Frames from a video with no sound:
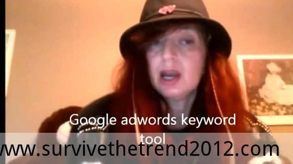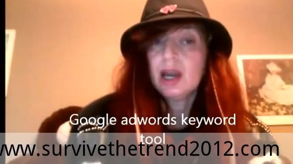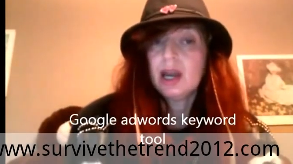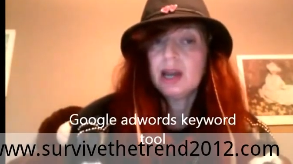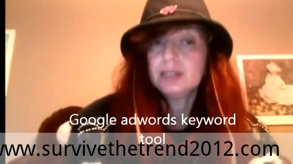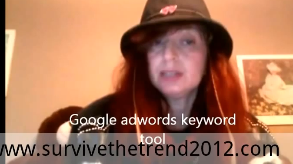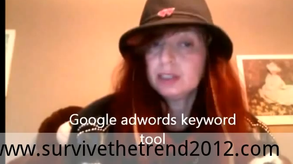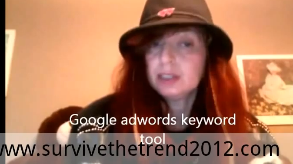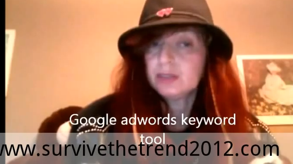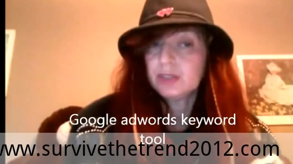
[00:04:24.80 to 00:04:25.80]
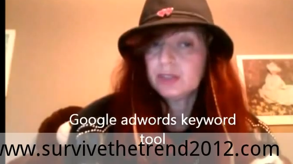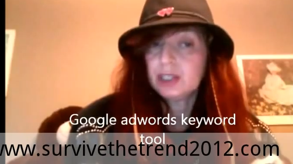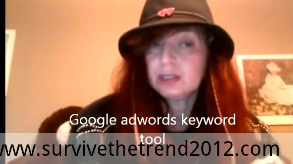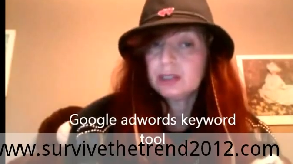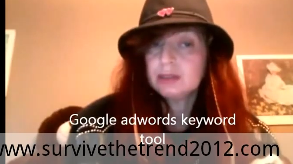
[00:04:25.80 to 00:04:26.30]
and it is free.
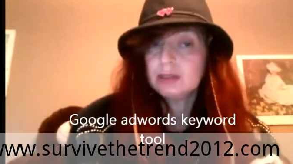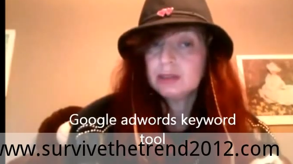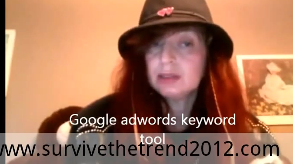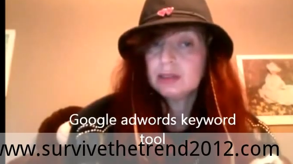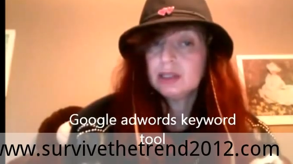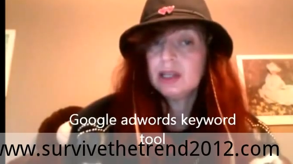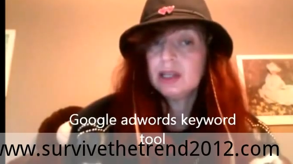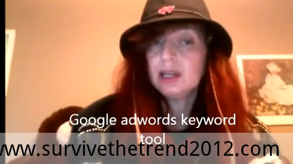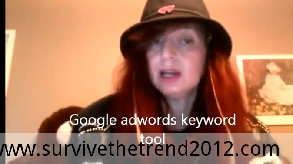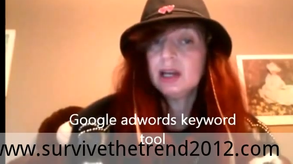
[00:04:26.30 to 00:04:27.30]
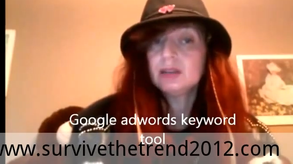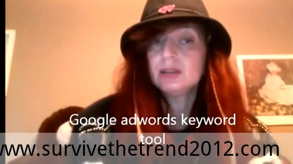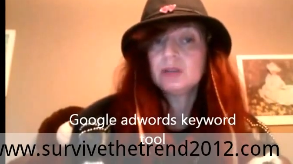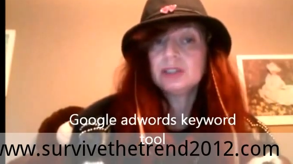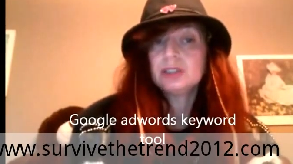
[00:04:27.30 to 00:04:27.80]
And
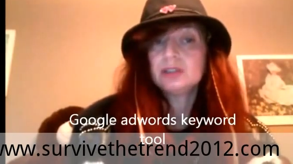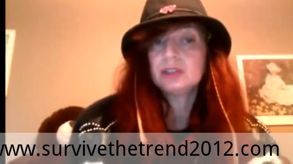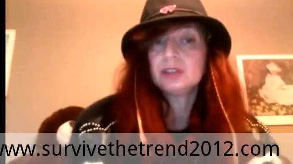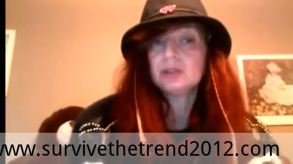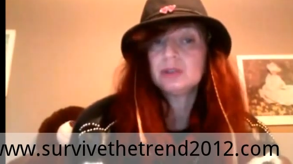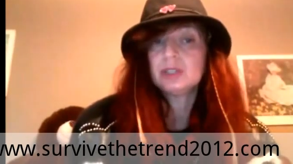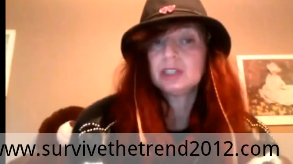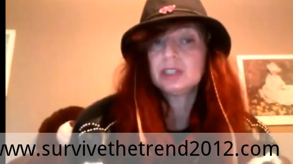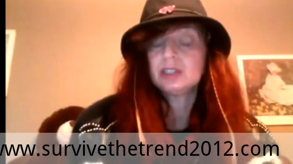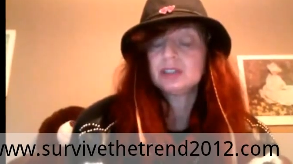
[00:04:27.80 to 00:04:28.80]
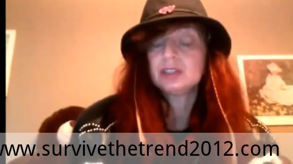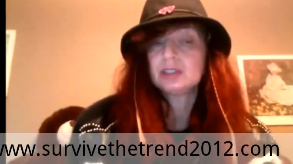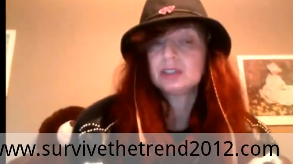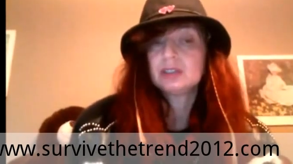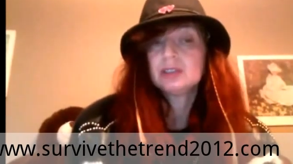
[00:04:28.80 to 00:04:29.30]
what you'll do is,
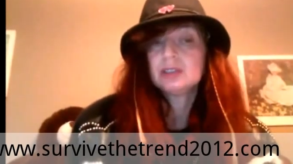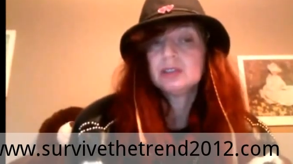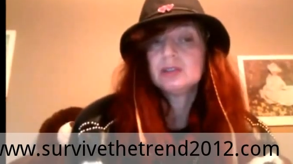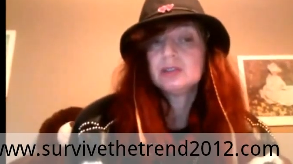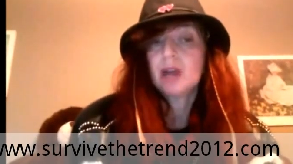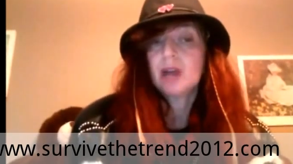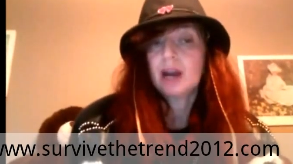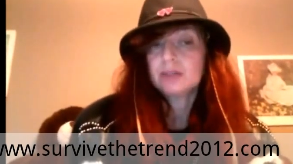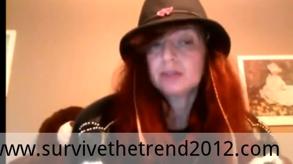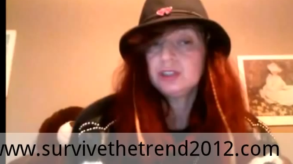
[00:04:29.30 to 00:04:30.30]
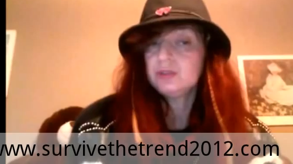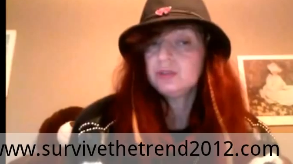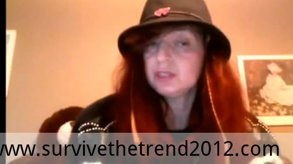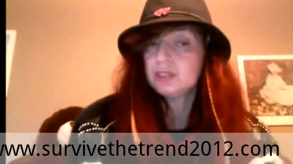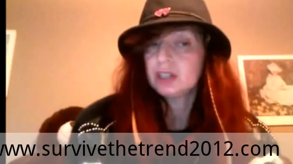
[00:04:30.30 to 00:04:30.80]
after you've
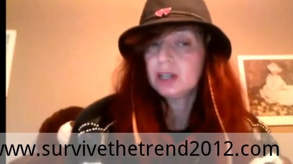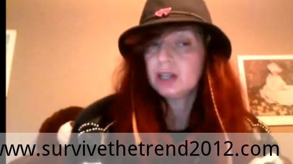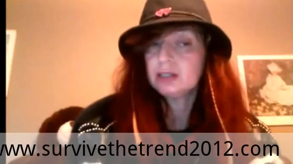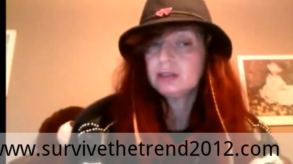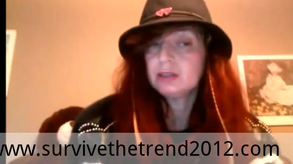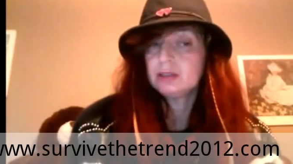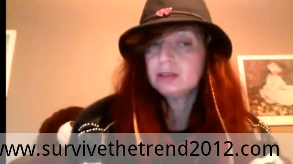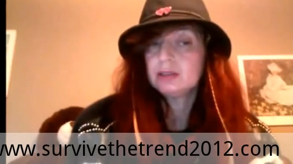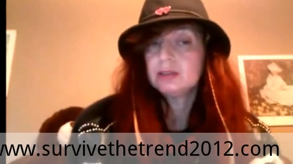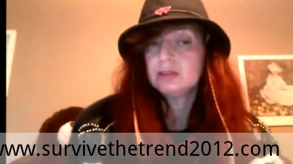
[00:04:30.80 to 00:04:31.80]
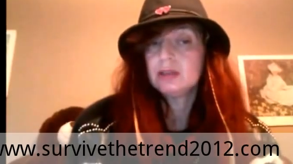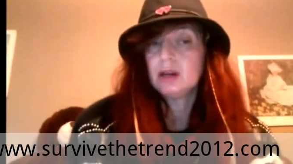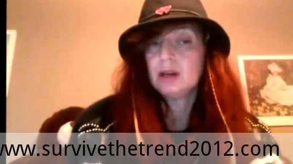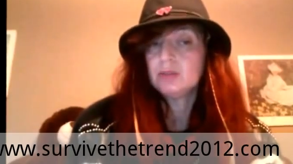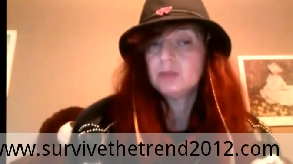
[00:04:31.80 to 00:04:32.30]
decided
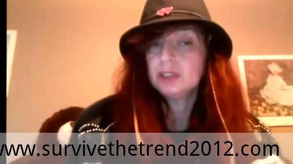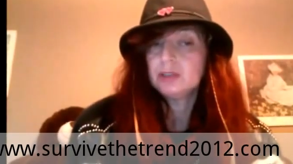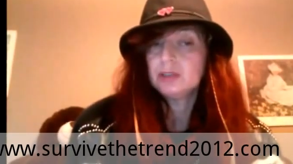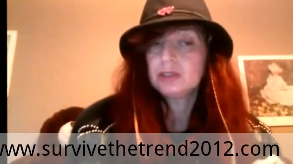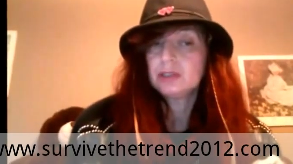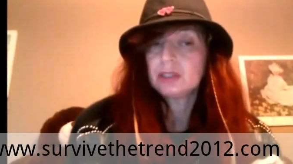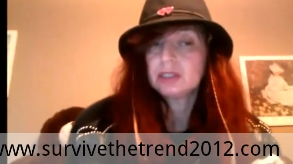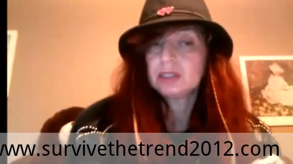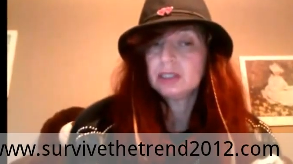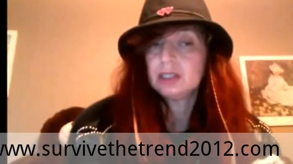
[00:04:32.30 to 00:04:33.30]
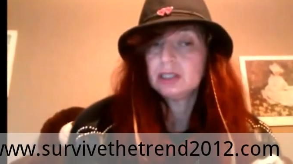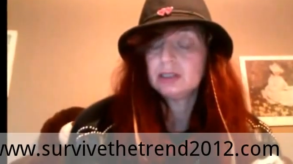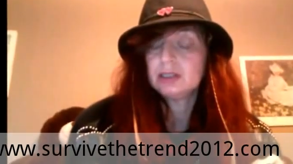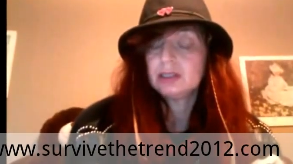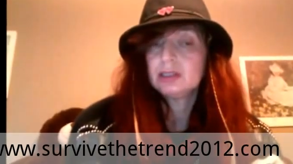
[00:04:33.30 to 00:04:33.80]
on what you're interested in,
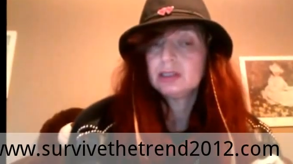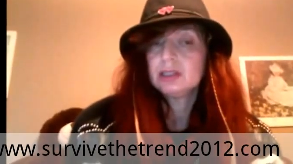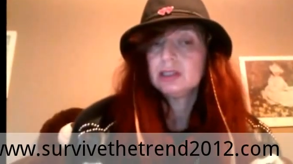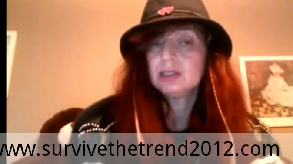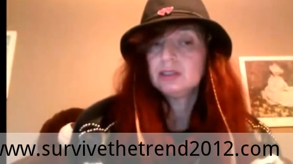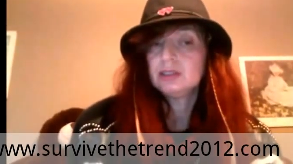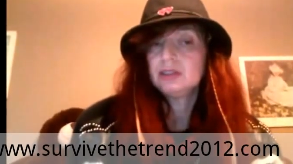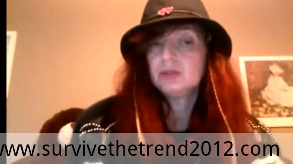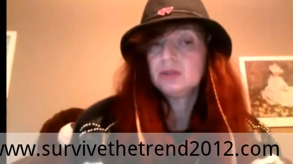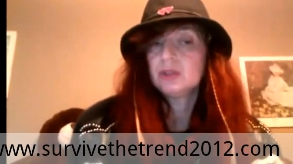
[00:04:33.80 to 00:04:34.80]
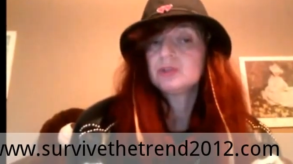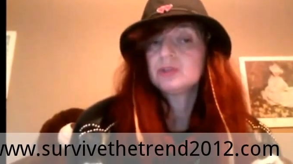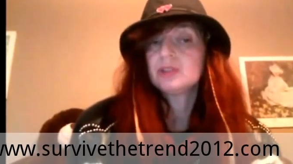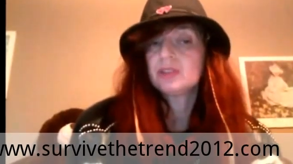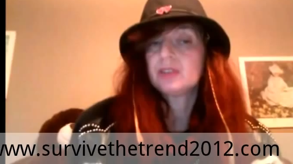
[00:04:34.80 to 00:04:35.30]
is you will
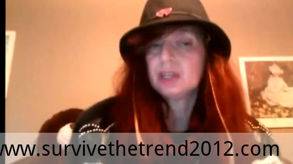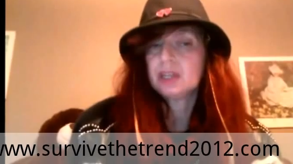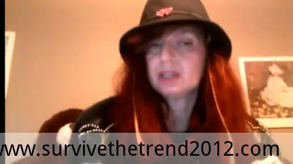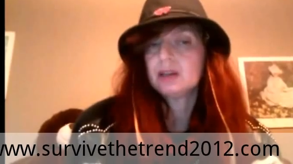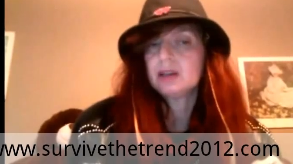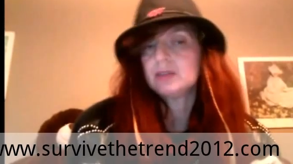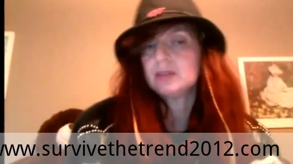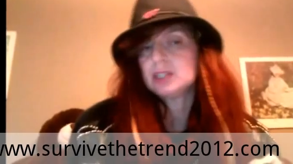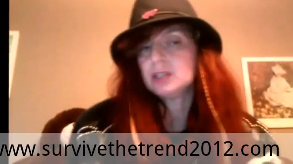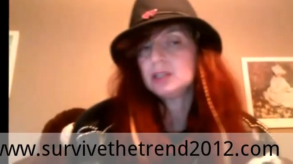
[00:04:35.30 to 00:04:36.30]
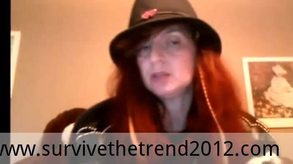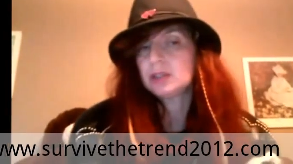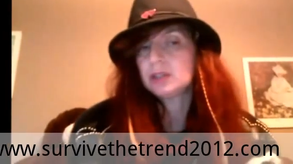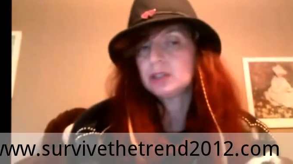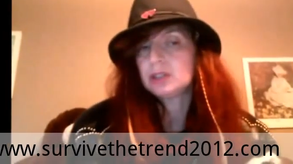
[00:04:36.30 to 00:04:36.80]
think of a
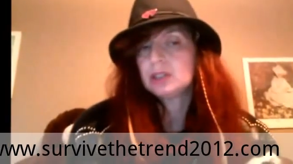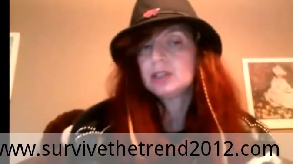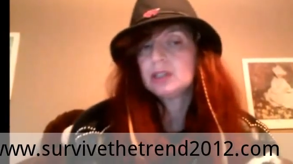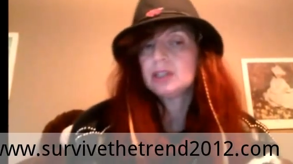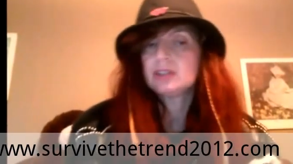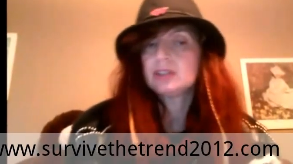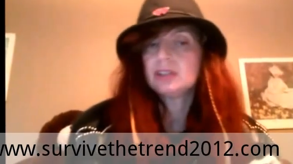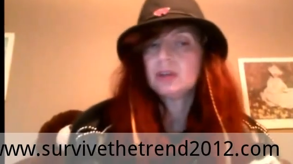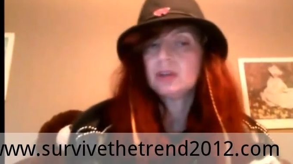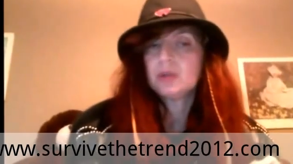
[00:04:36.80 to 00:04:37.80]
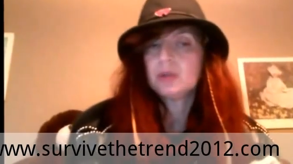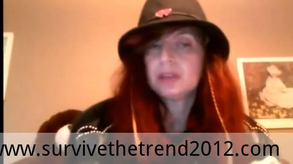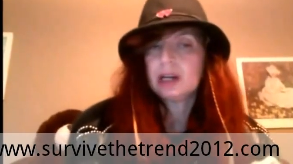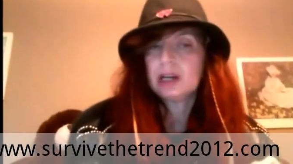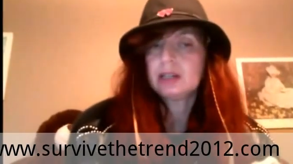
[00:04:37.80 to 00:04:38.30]
keyword that's going to go with
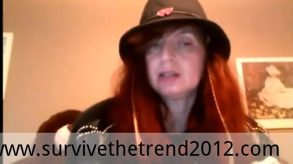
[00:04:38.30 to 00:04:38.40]
that